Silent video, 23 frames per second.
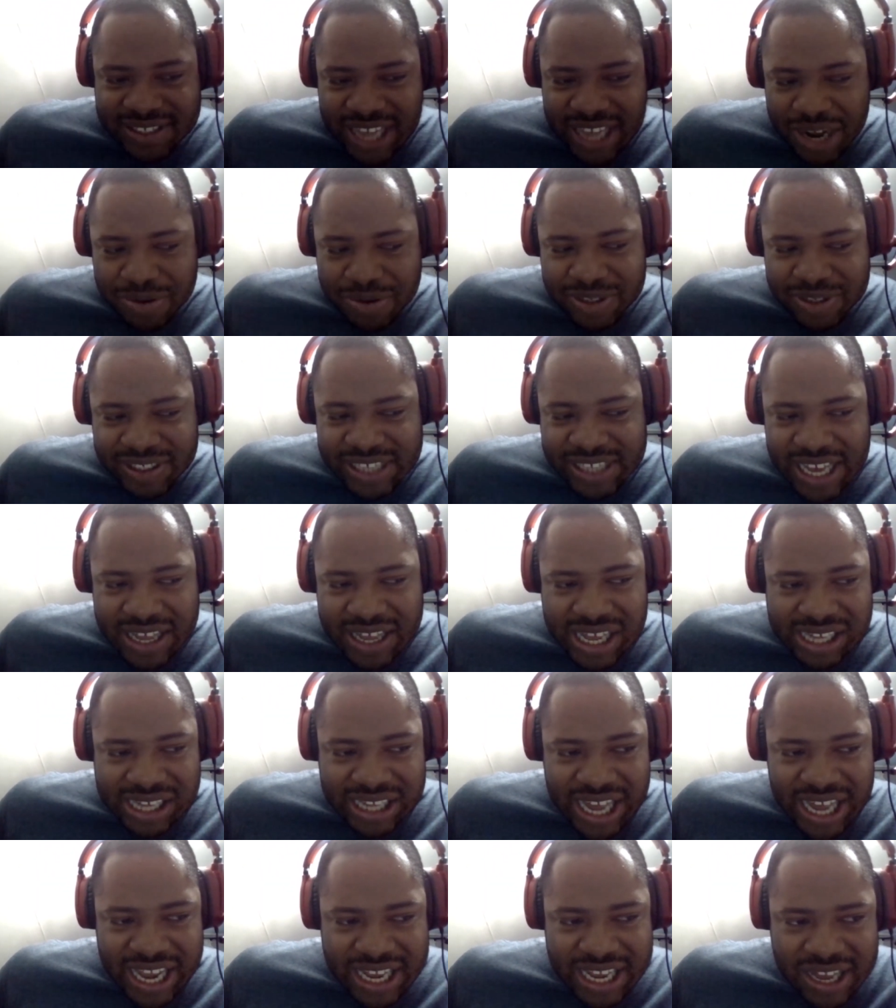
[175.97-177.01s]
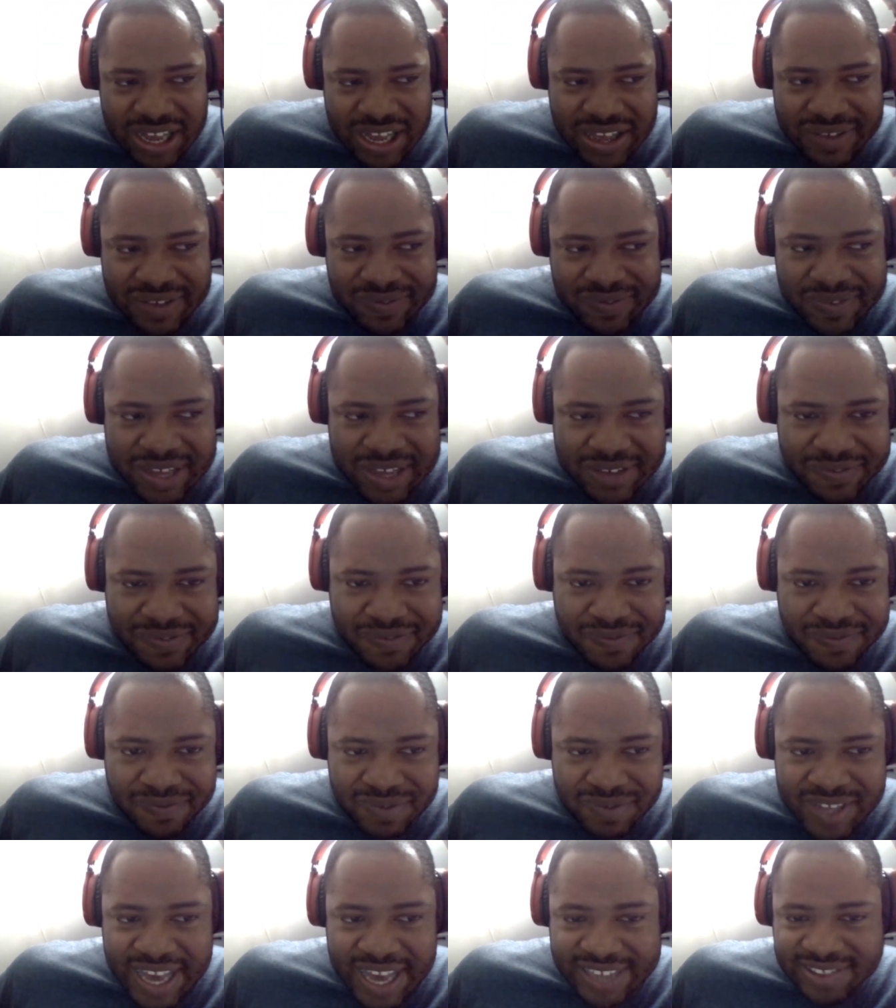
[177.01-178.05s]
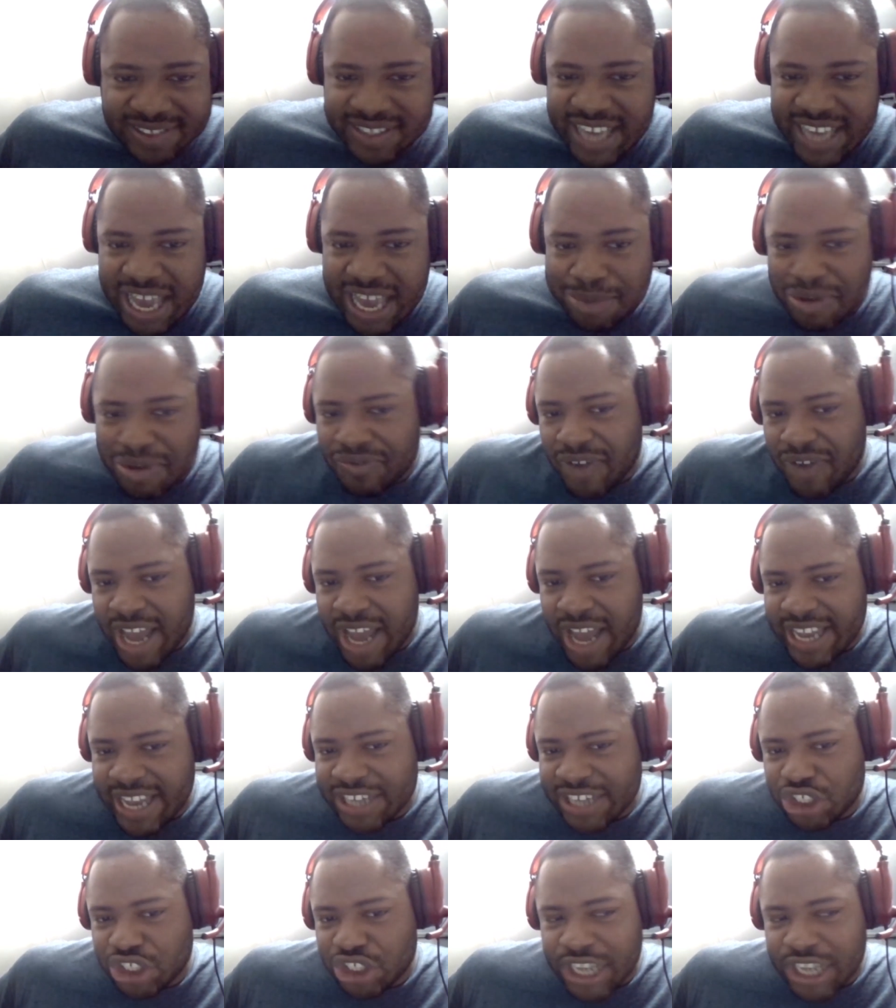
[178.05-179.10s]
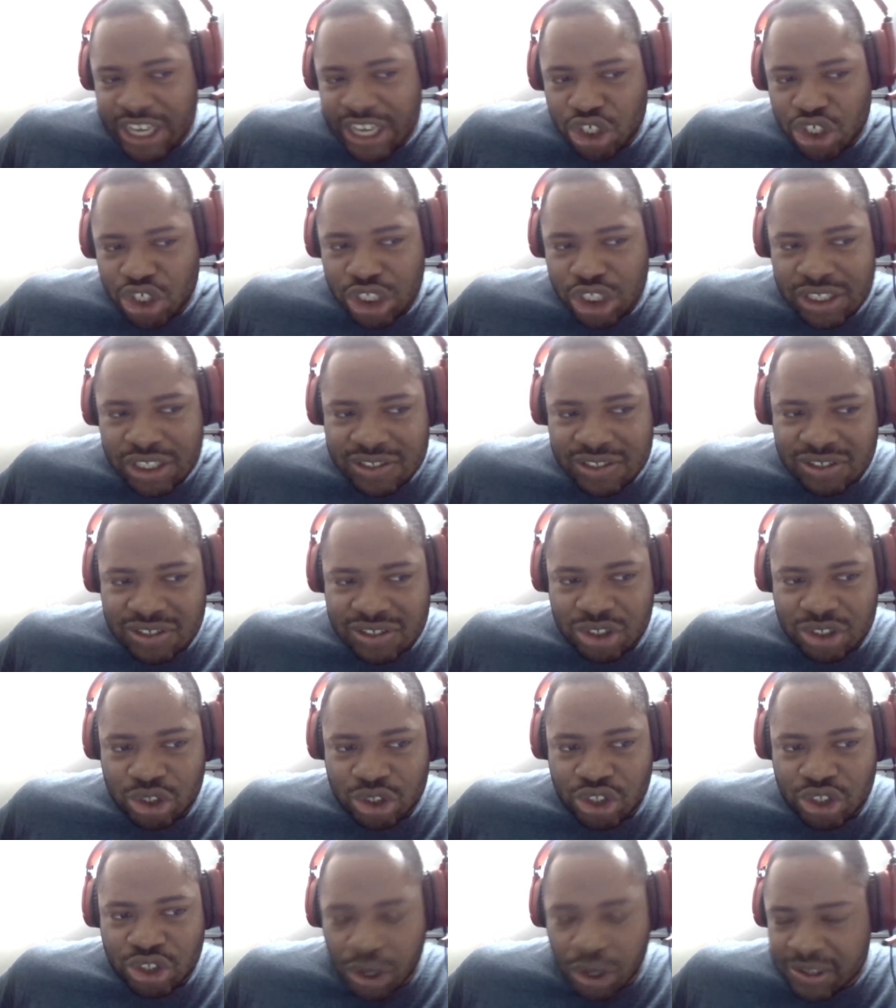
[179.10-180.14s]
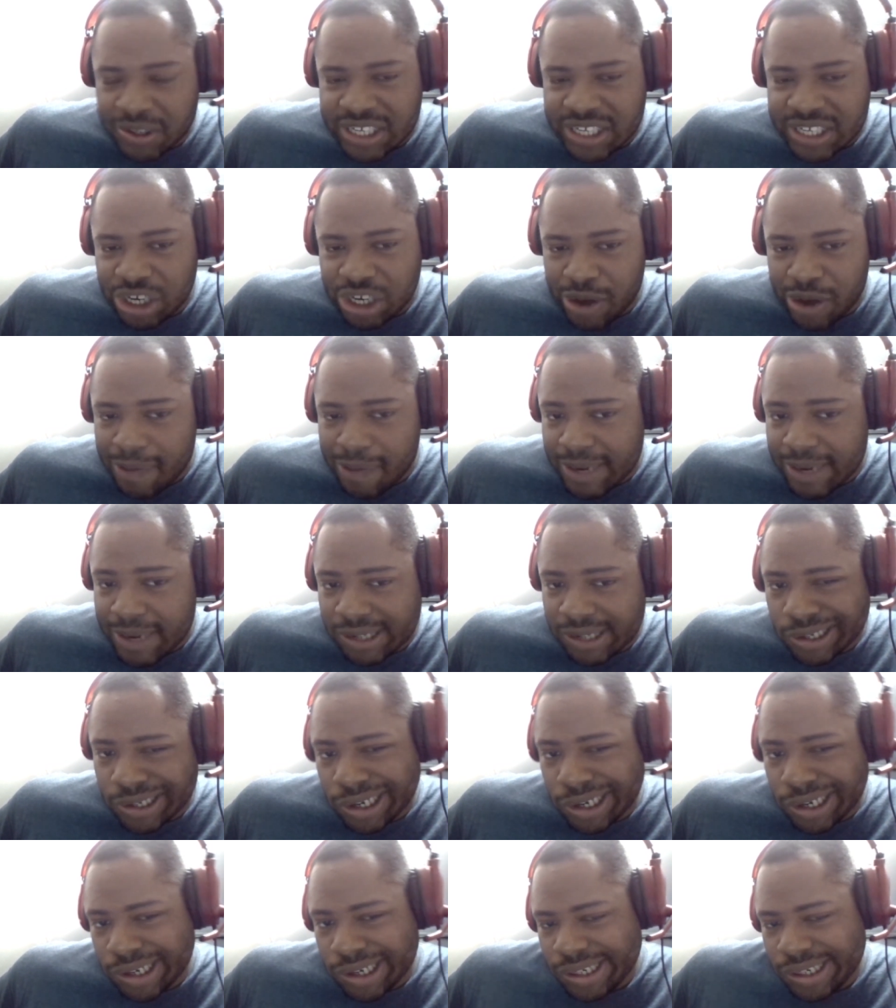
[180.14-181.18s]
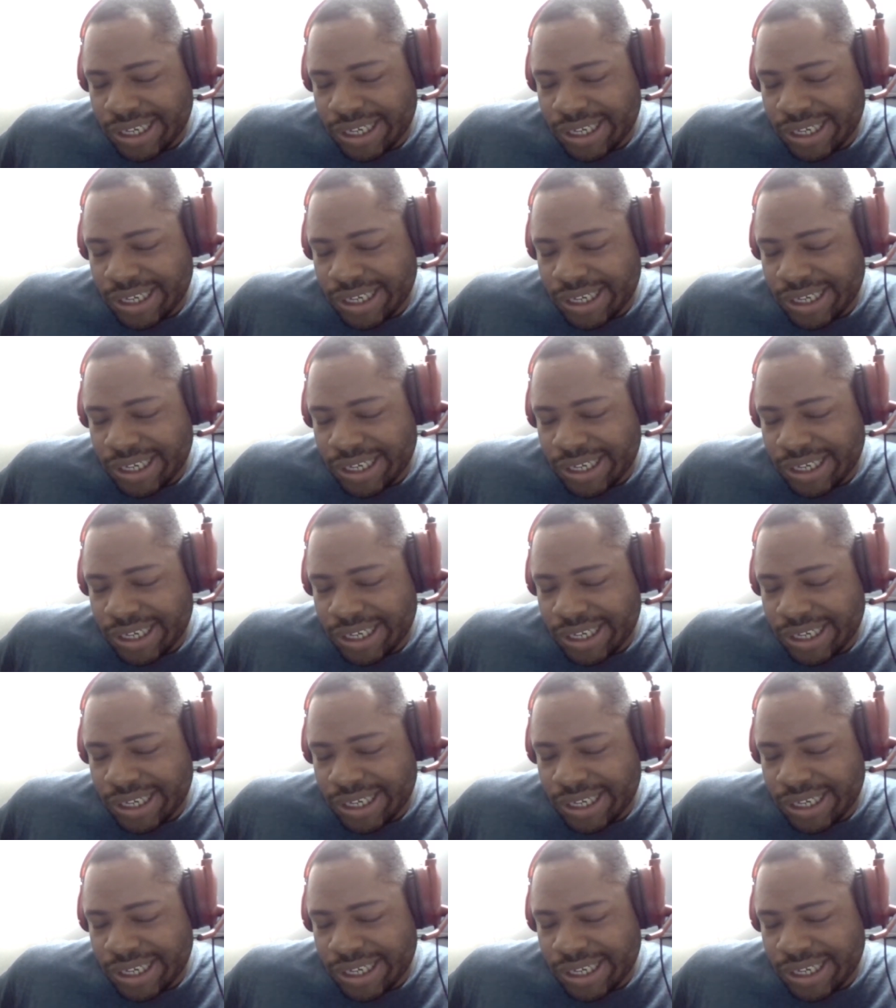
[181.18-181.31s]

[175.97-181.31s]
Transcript: I would say that like if yes, gamifying education is certainly a great way to learn.